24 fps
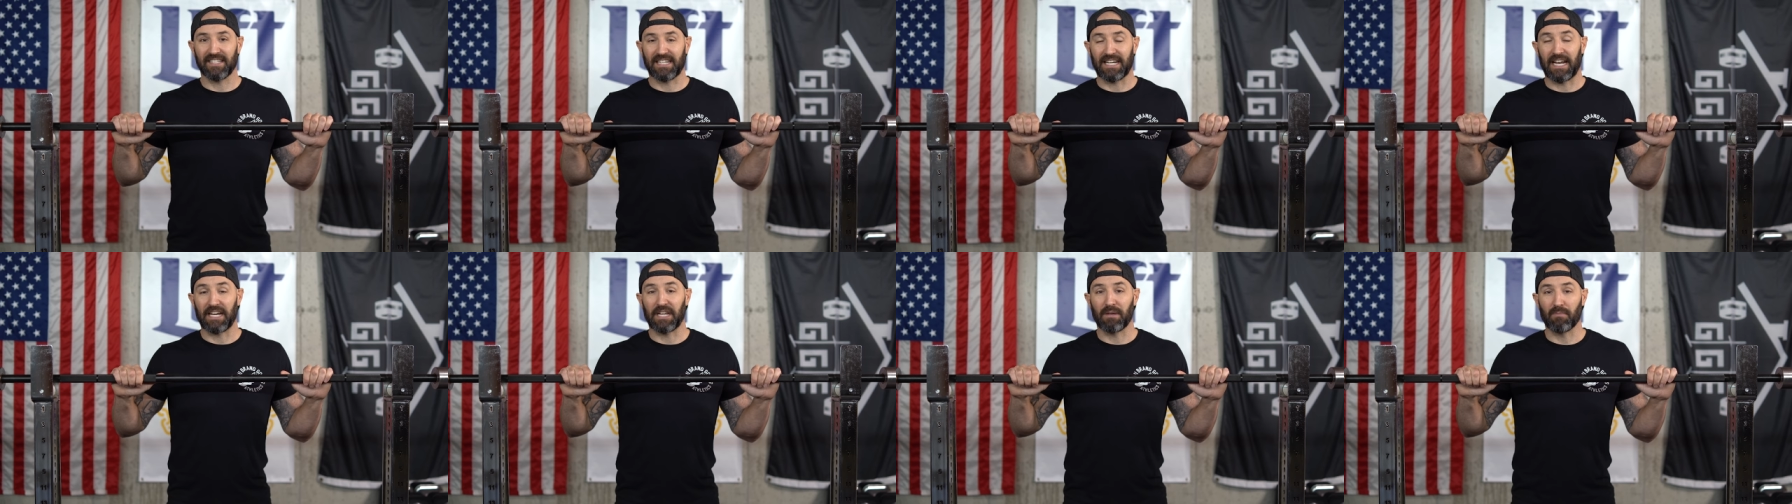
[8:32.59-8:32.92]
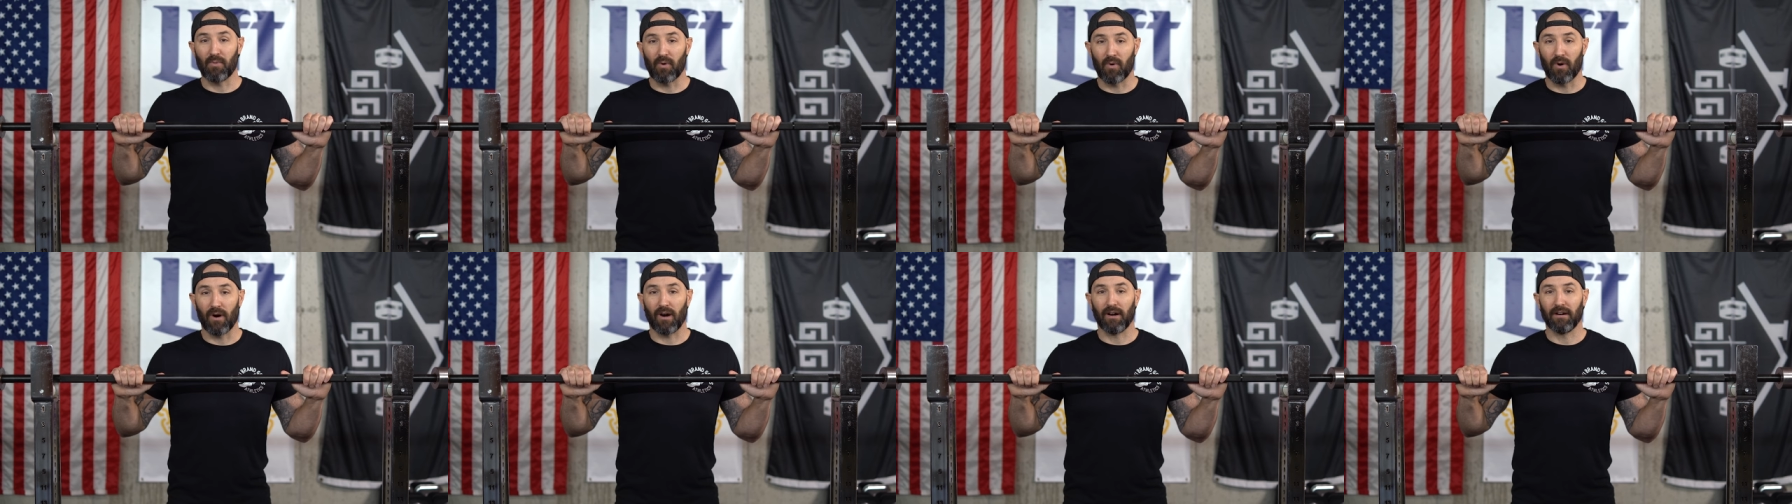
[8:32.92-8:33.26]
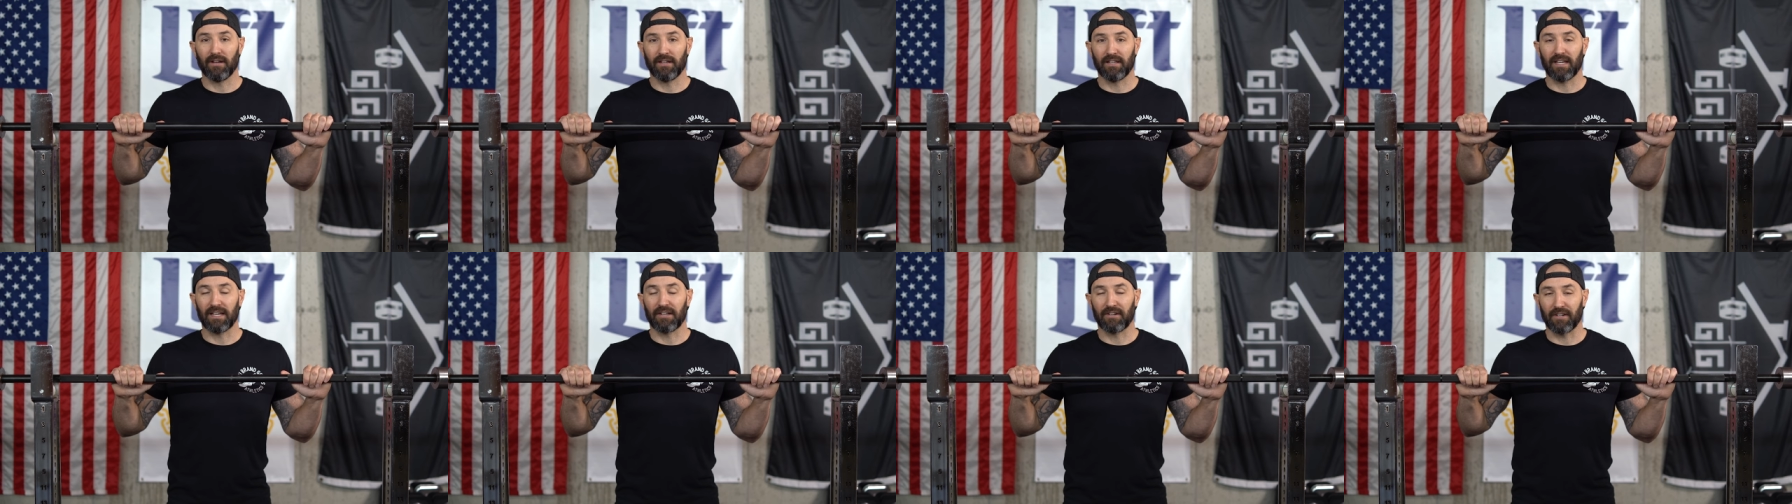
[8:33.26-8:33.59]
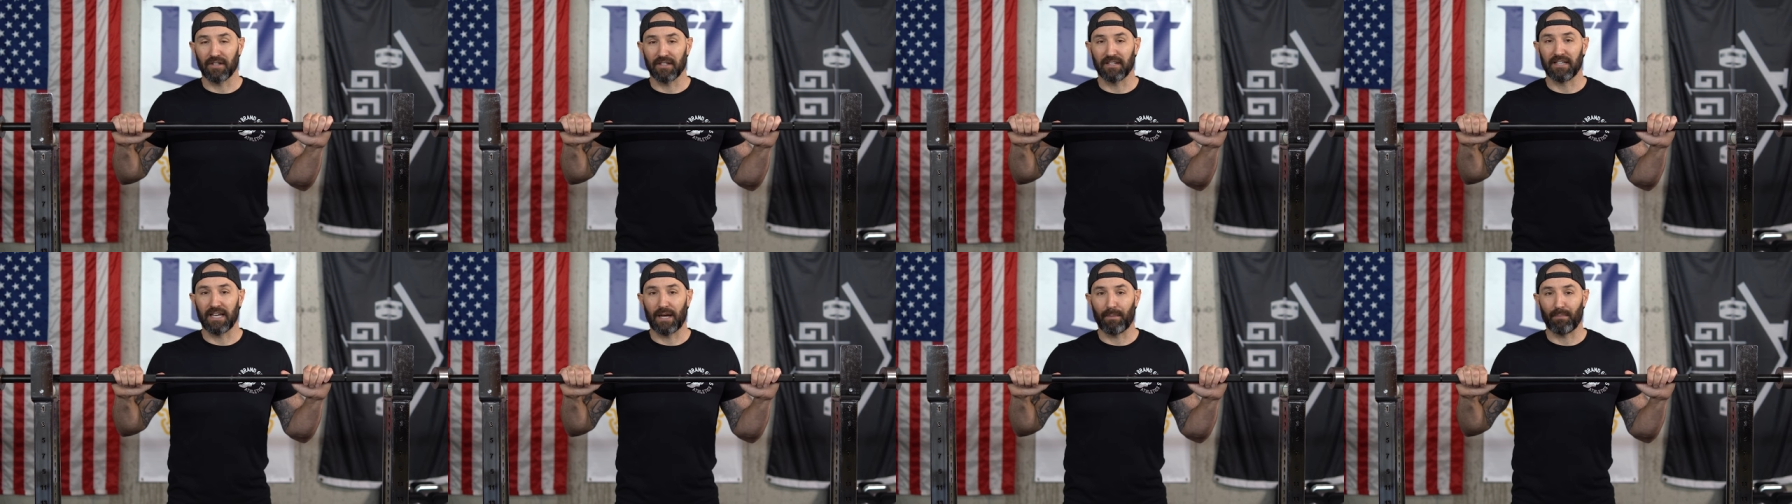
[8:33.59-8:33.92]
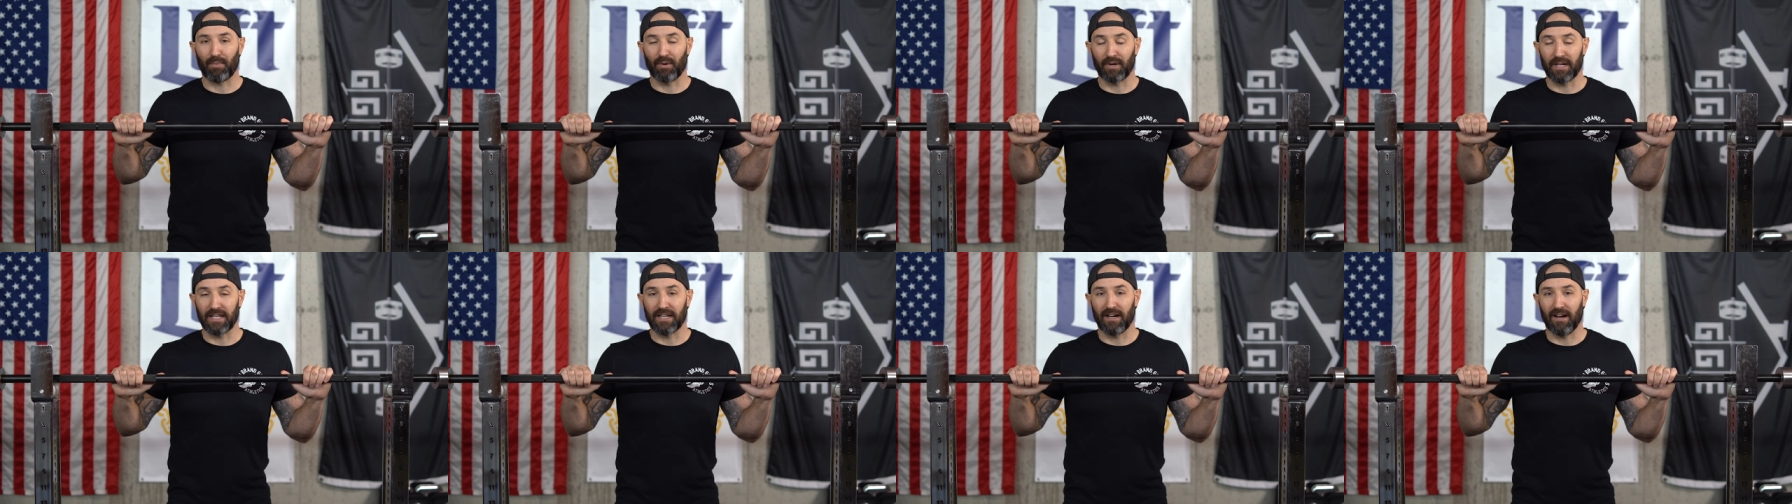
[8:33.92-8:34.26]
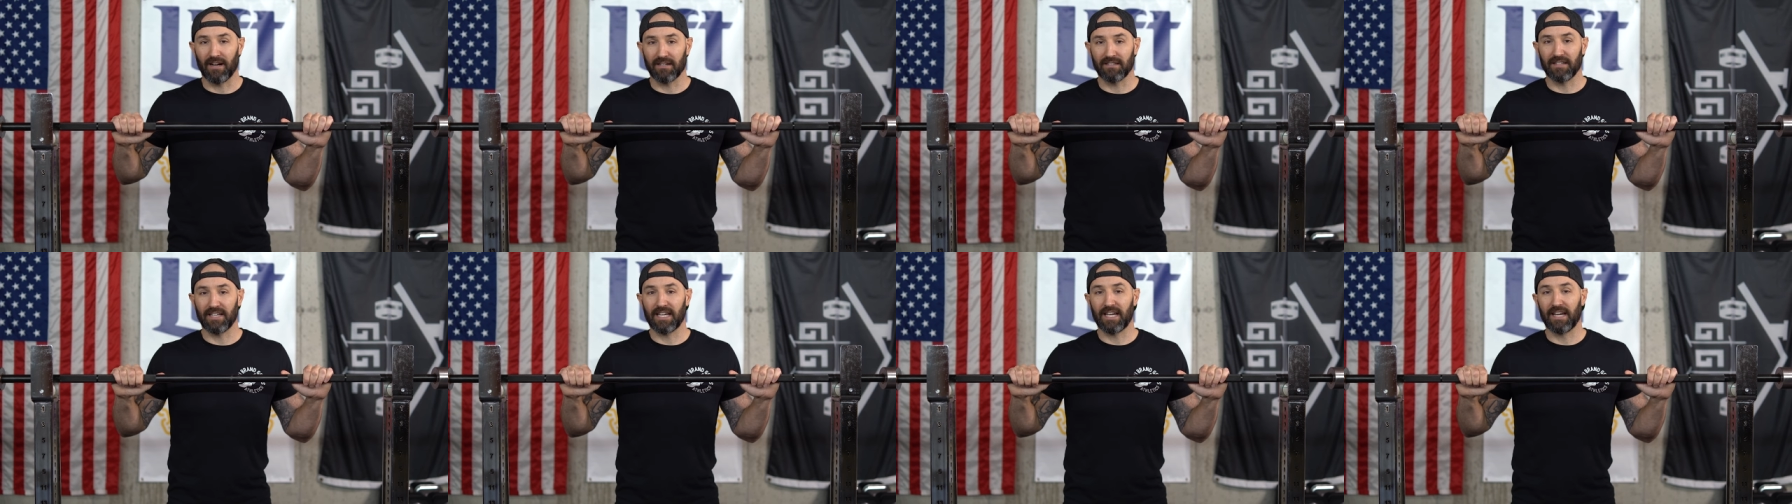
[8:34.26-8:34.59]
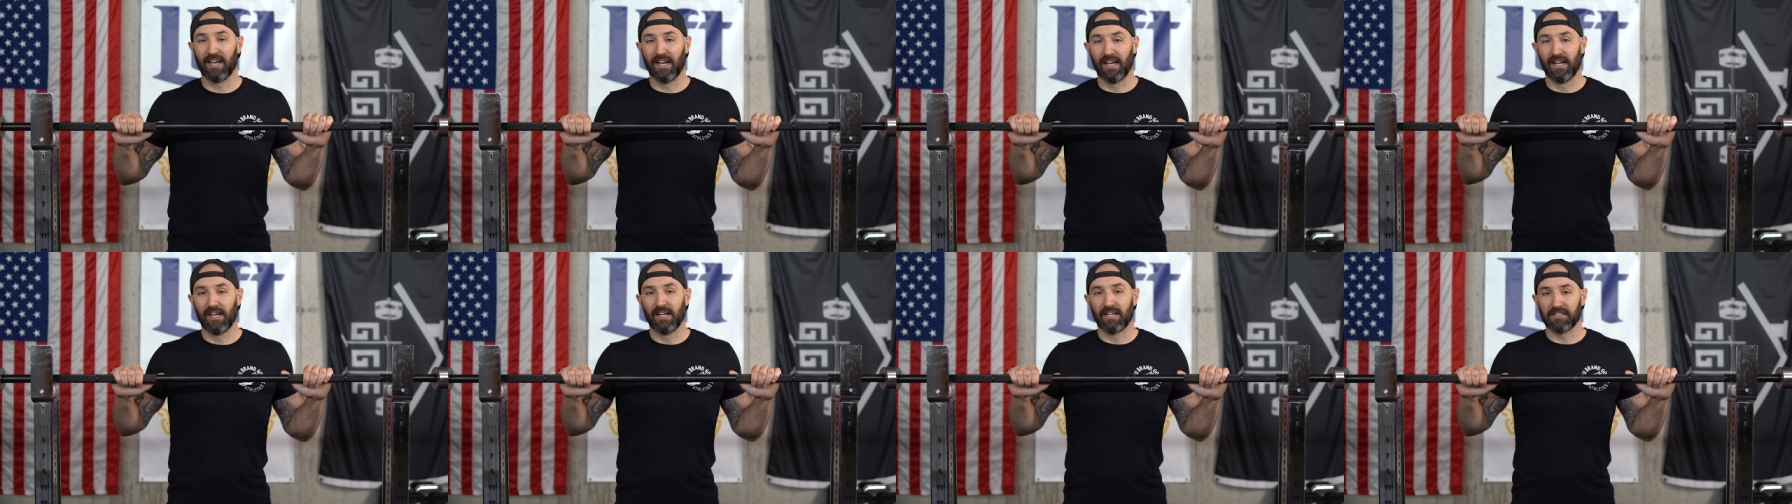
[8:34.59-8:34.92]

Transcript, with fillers: and anymore, it could get pretty ugly.